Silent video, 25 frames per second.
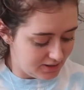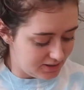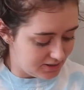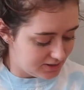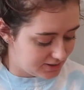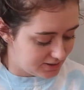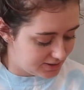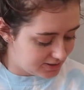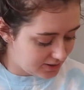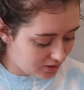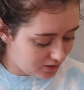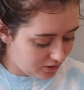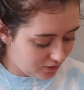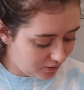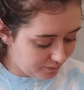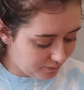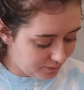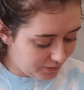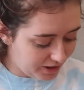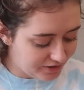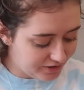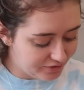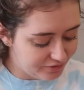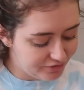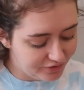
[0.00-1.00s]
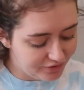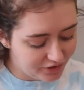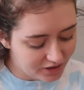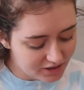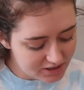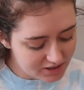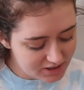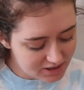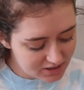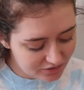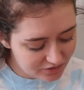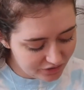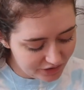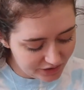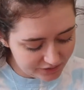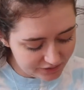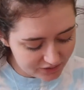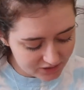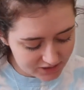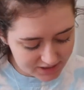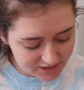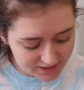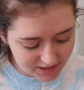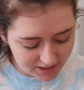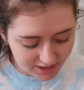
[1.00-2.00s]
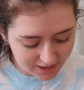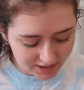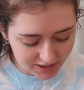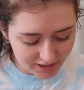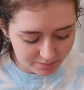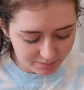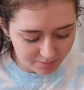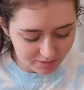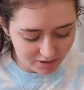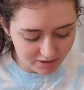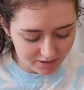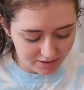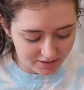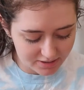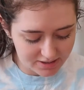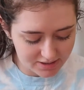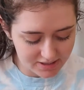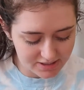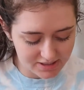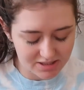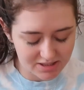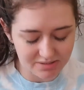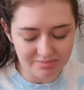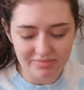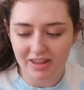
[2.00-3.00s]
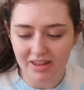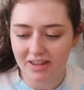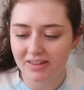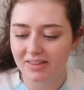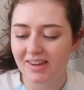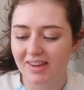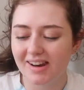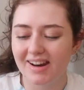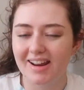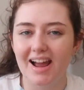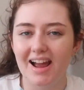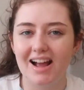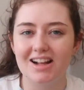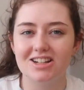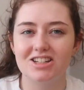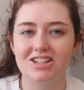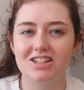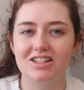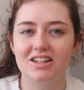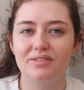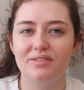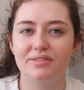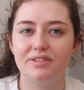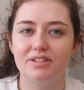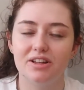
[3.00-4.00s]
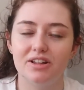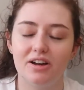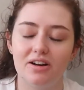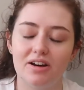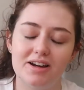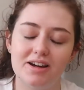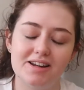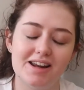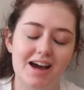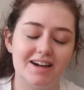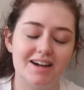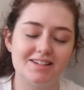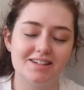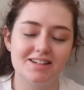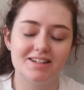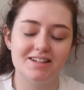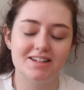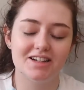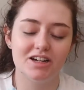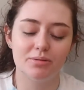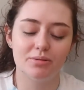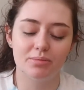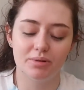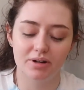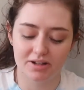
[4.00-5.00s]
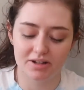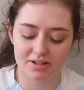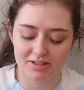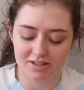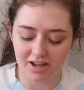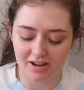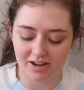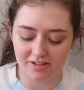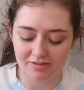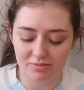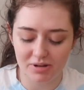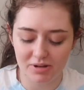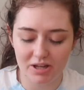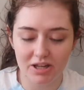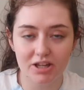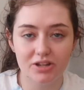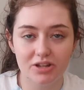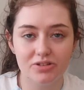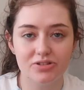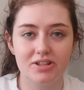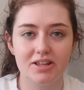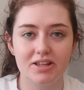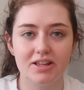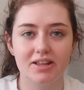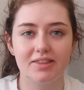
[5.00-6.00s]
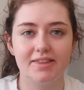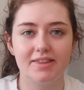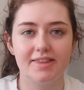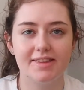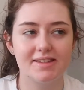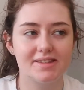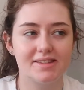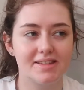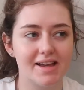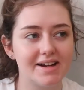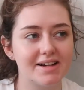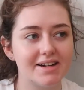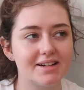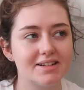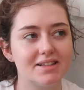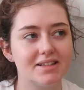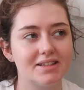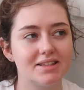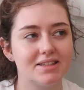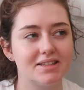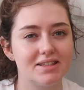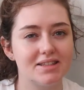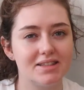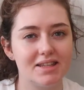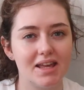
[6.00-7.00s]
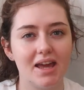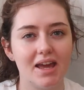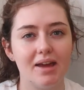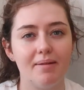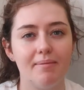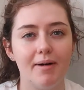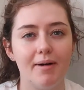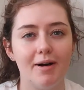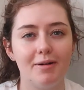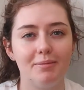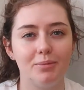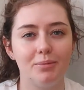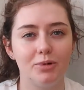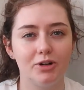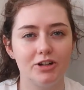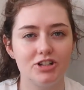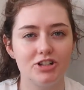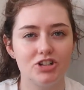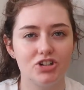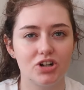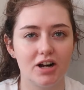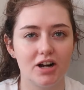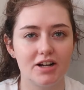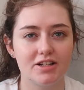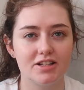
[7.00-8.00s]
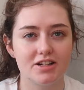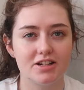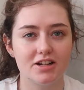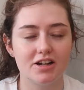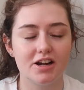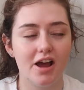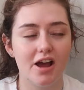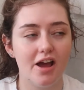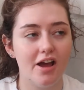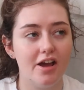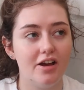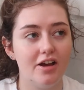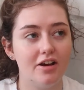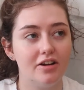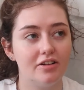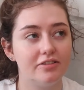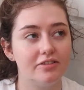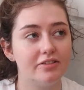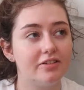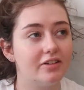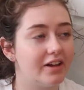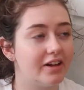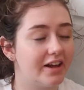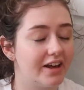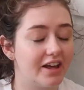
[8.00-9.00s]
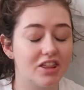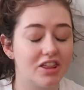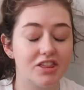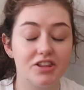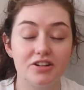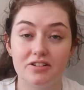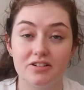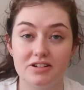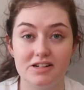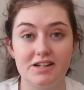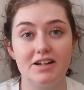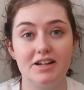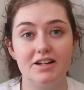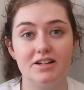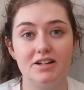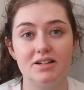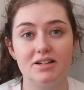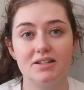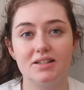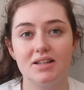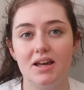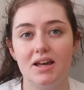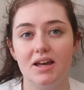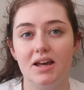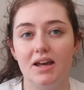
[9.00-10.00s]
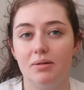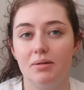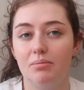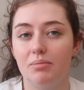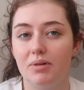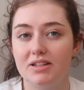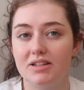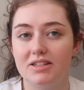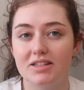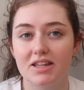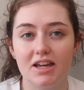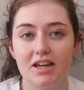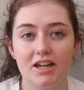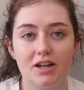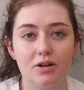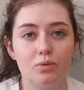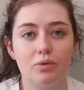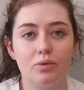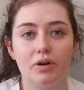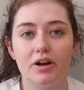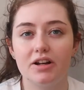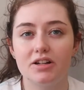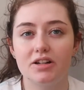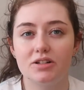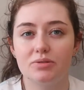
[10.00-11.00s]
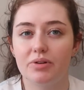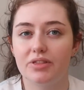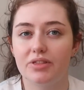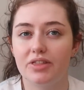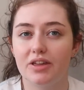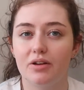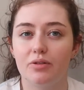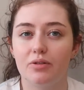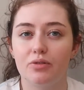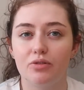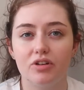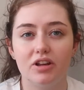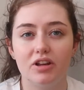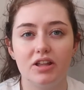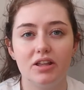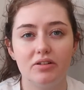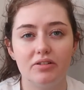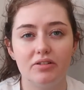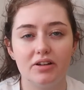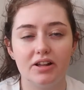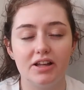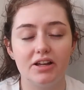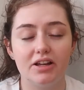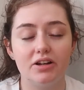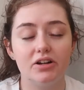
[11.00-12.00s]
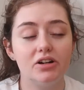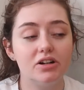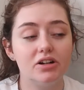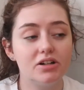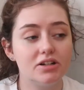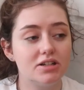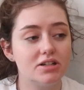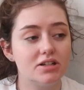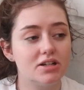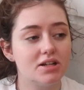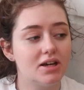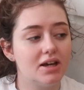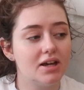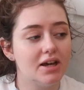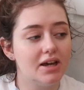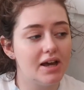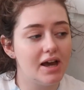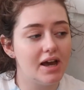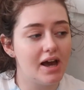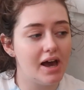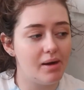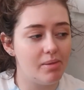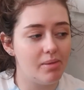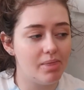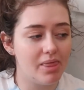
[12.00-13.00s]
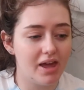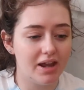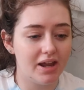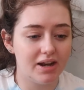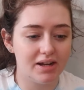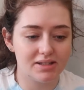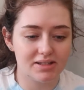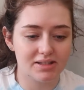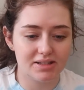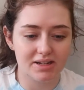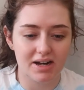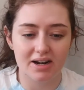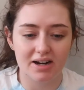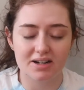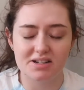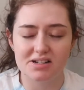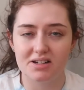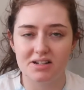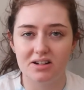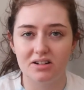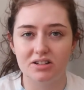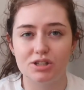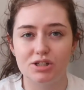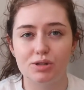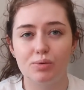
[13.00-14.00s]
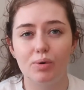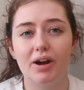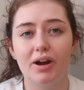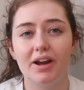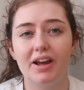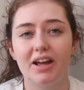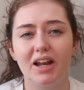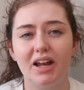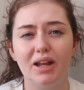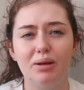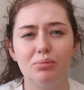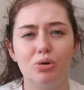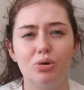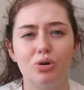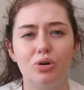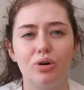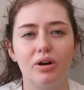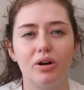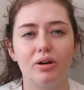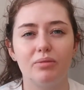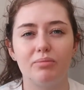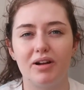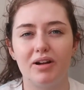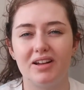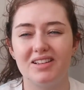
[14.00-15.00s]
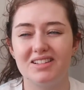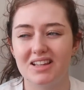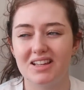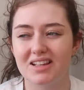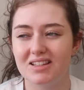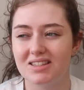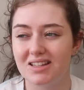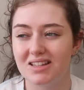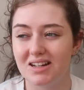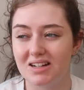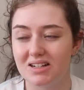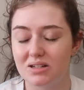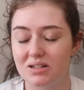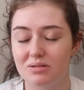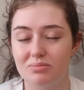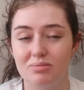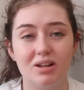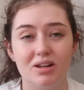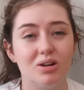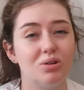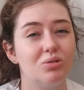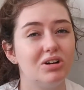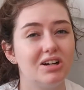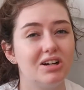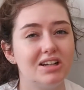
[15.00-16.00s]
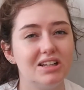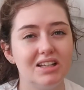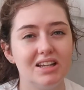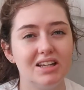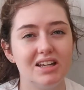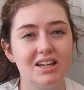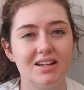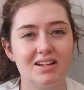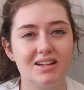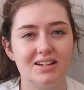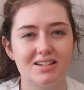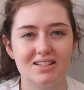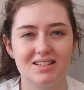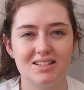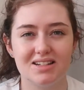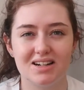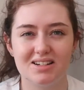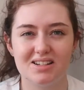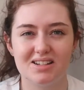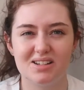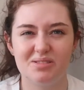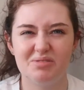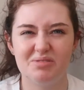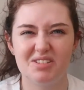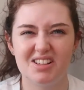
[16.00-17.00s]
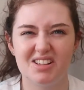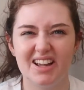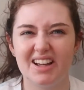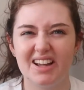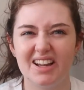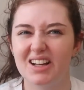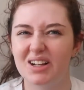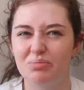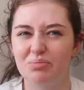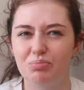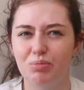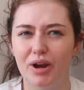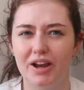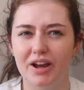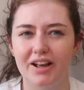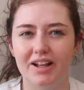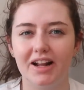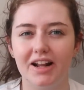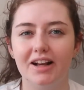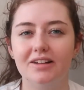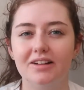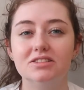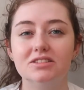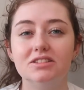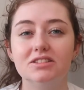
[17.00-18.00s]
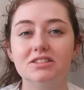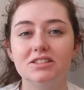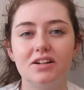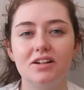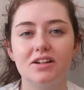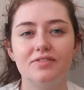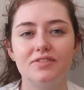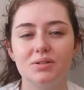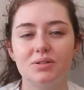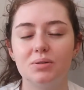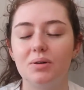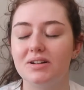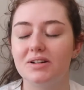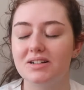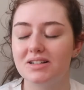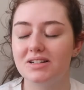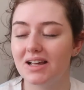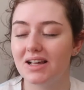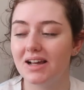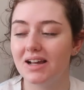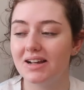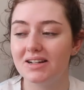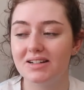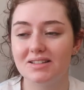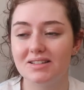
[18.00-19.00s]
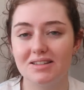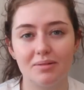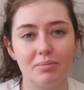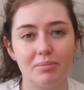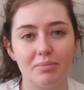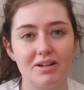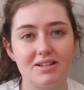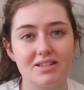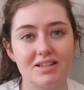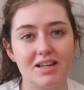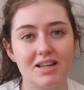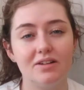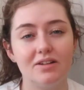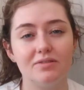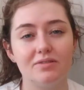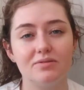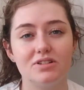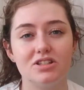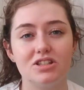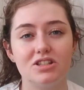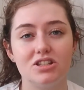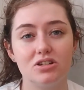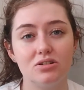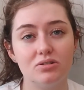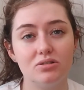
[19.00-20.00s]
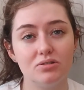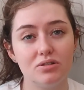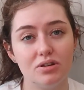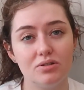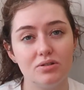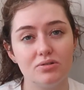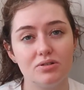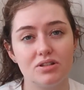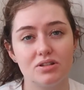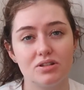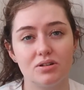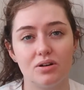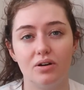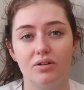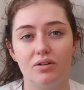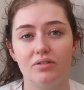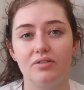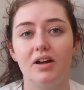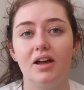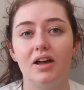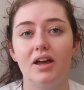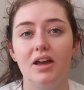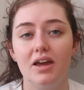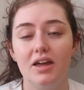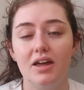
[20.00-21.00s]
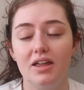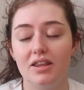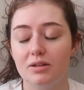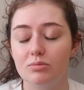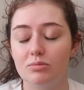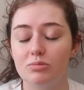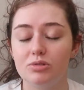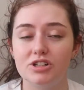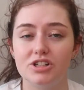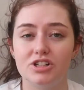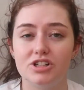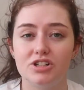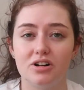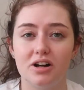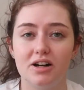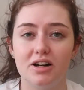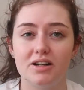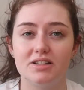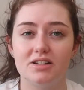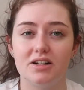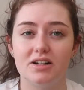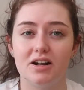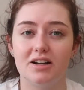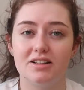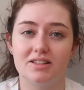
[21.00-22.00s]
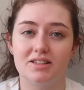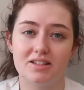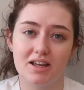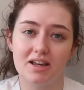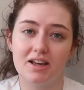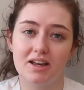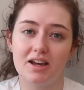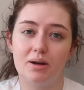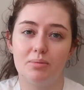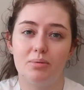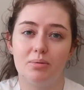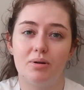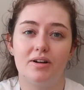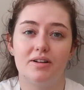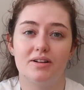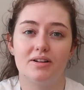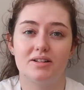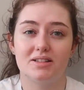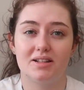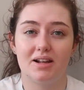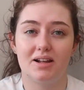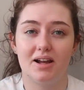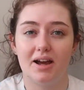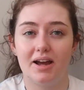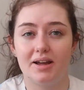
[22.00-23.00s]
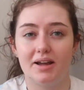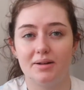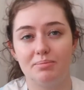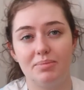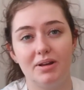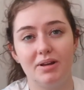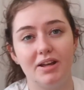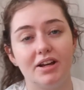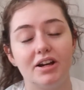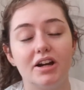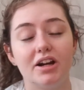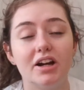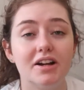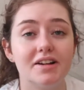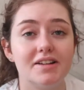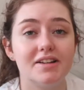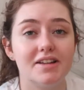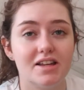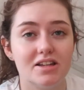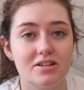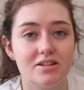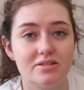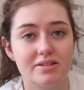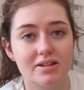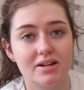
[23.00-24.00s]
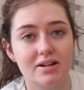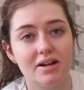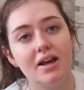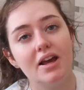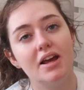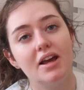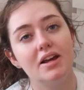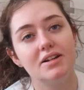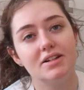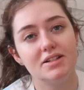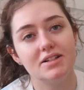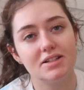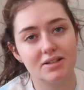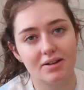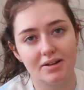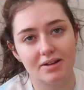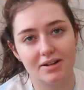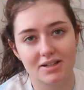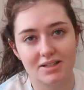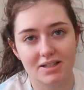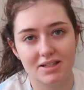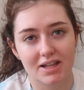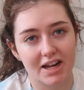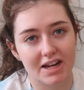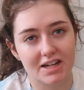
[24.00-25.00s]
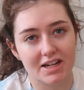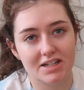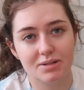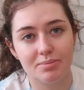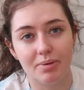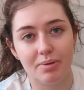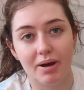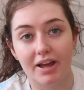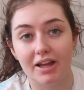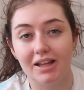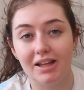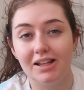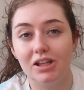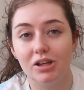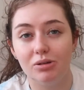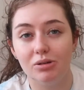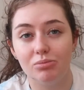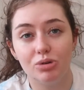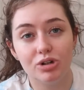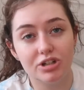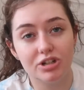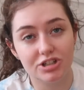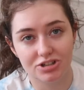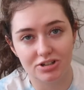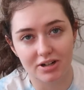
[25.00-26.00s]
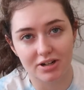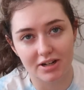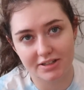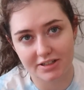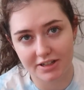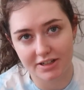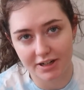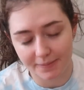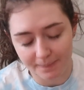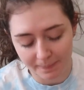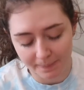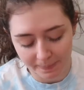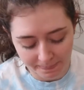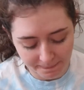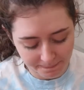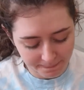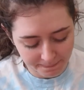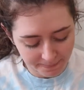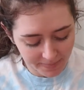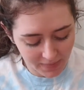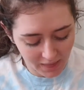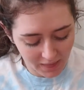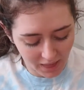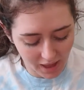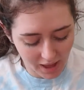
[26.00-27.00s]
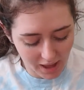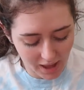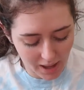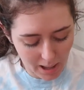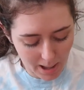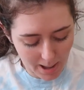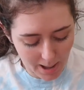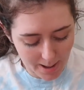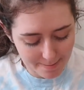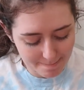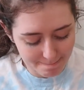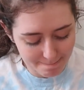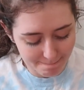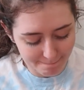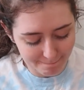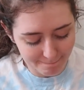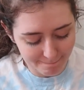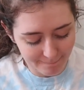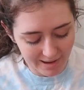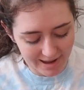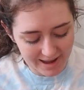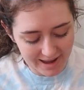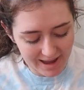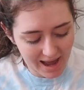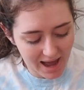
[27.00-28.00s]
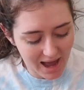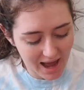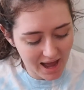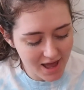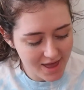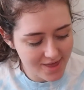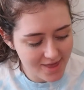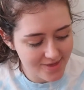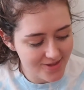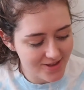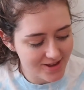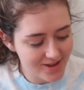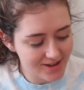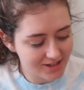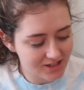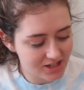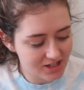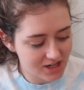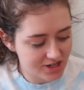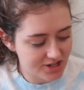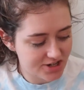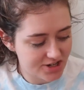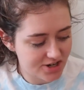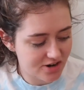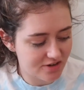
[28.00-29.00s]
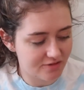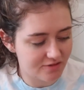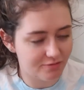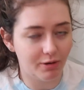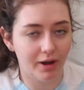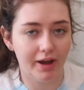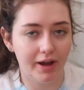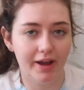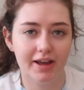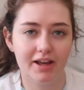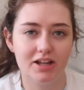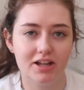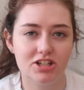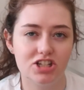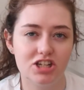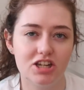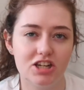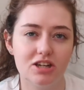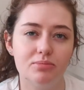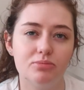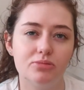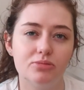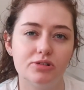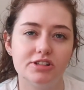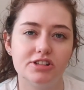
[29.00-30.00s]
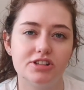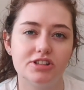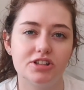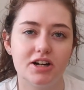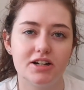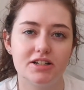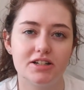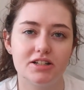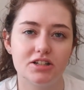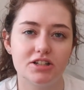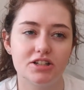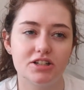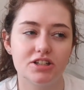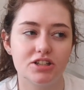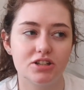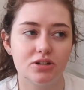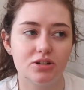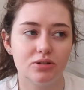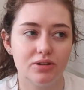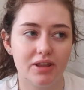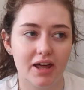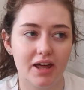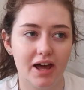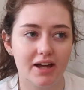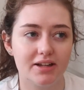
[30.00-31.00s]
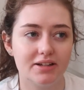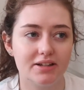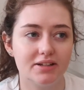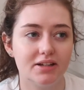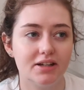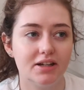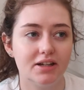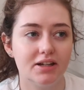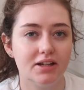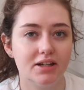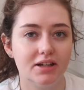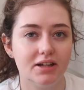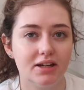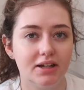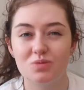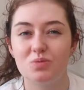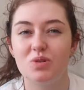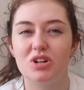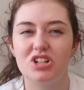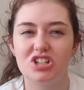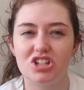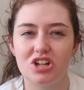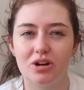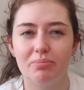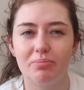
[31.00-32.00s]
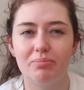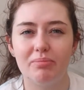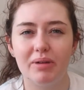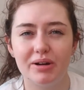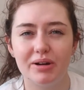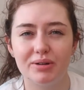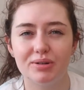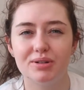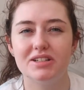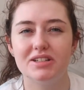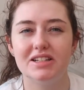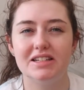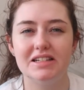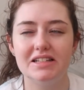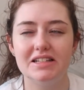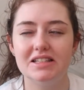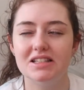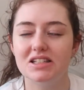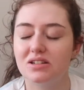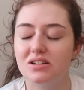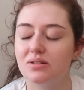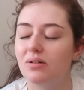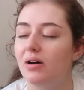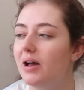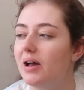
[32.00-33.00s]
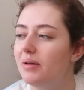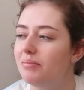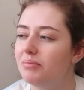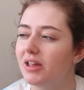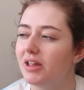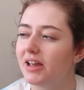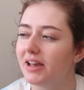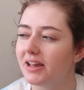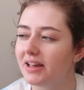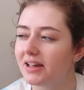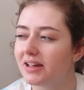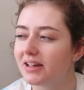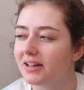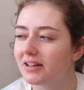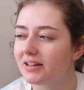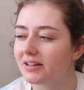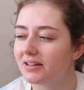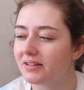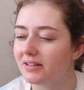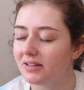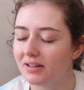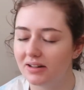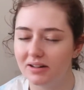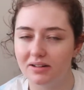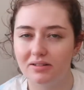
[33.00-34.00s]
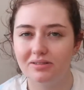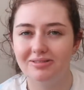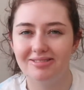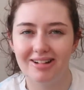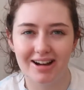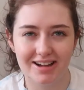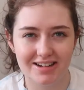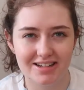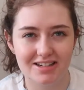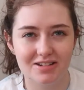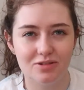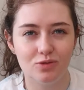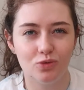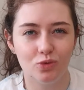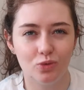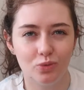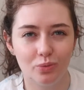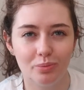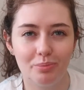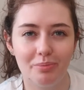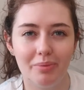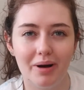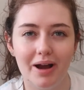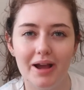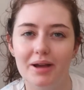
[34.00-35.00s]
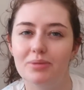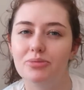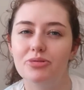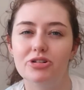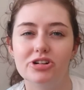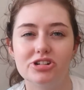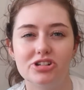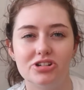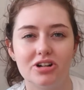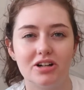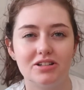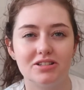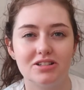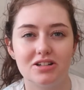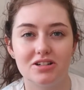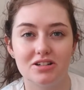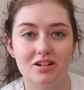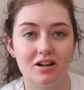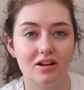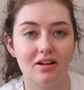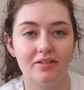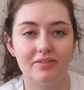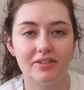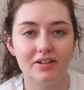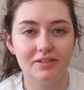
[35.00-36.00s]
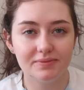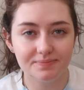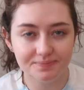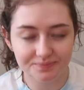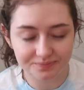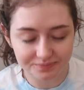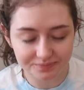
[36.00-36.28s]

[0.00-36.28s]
So my first favorite skincare product is something that I actually never thought I'd add in here, because I've been using the exact same moisturizer for like 3 years. My skin worked with it really, really good, and then it started not to work anymore. My skin started to be oily and it started to be like breaking out and stuff. So I decided that my skin was too used of the moisturizer and skincare products that I had been currently using. So I decided to buy a new moisturizer. I had the intention of buying a cheap moisturizer so that switch up my routine, so I'm like, you know, I didn't buy a moisturizer to love it.